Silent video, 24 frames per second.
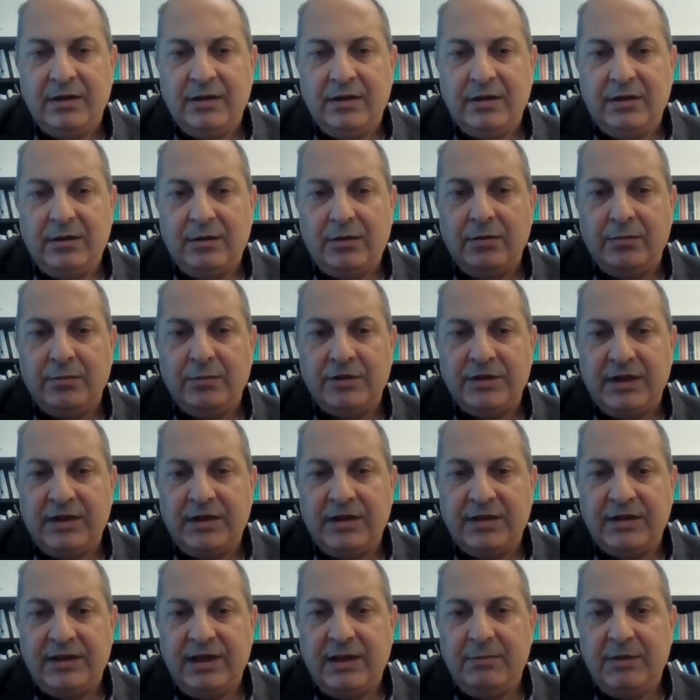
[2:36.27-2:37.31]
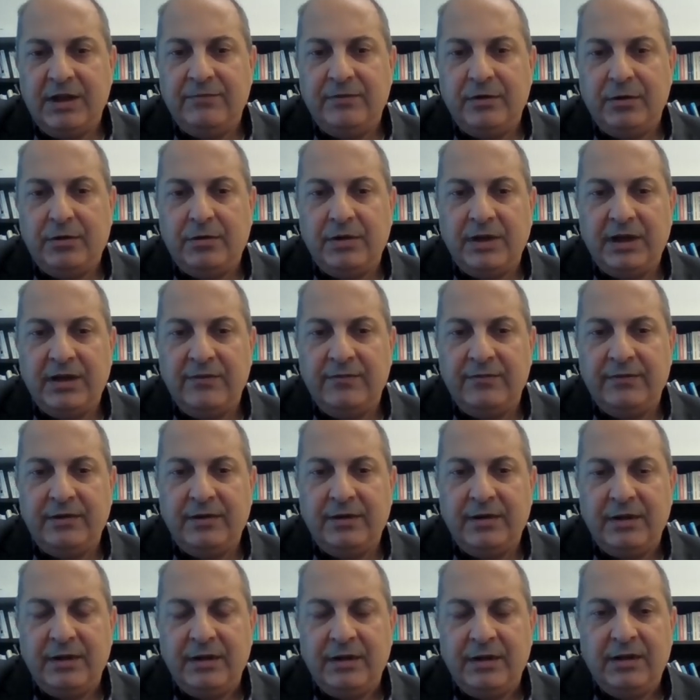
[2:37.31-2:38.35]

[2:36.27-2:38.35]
almost at the same level or even